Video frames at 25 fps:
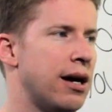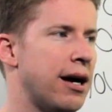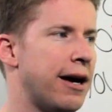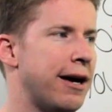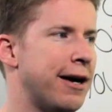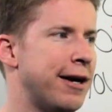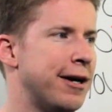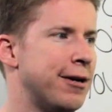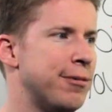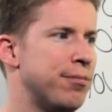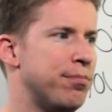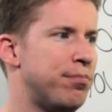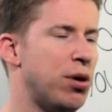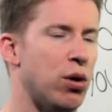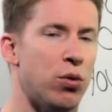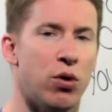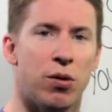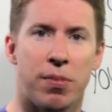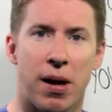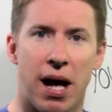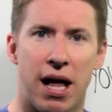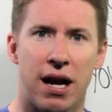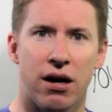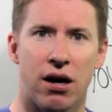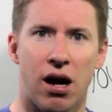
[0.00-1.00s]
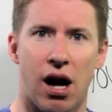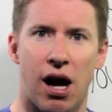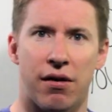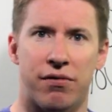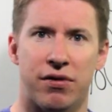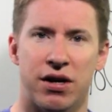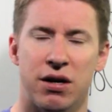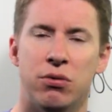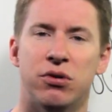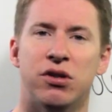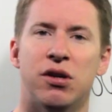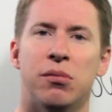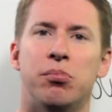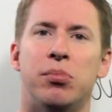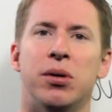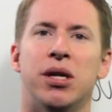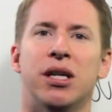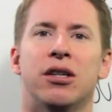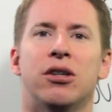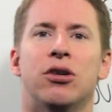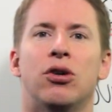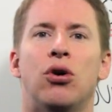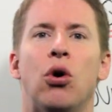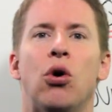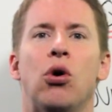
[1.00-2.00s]
Um, but we paid it off. It was a
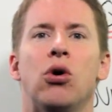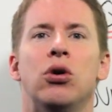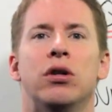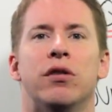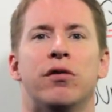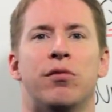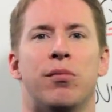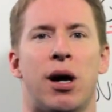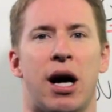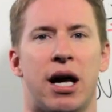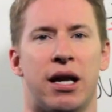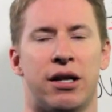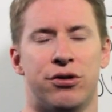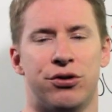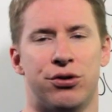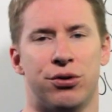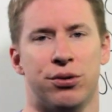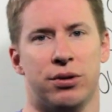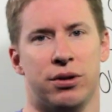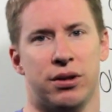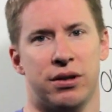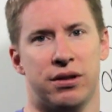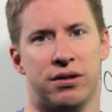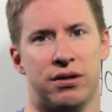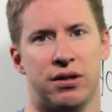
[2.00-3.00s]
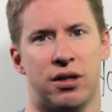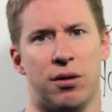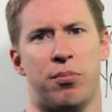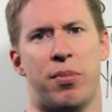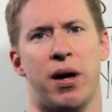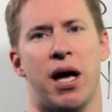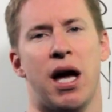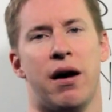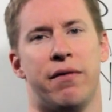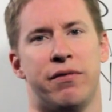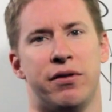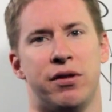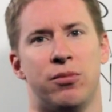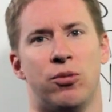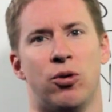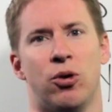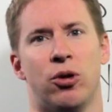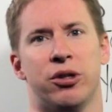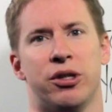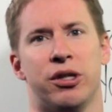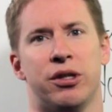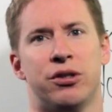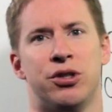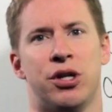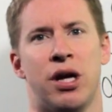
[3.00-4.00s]
big goal of mine and Julie's to pay off the
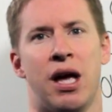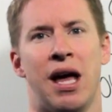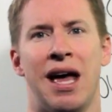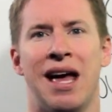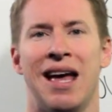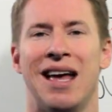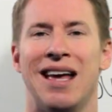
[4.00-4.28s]
mortgage.